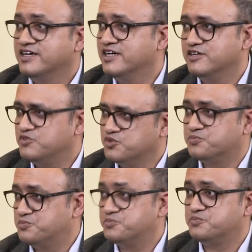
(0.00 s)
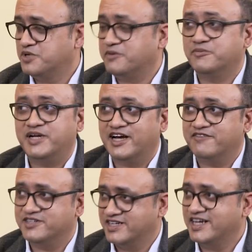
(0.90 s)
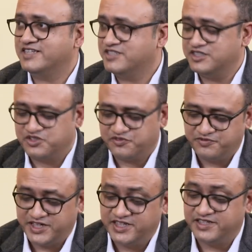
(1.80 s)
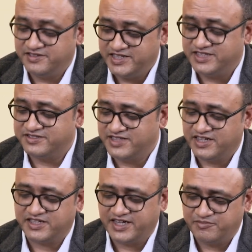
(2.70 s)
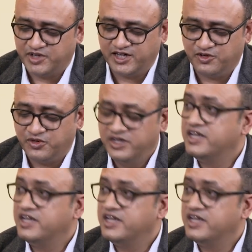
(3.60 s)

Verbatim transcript: uh, you probably have a great sense of whether it is that time now.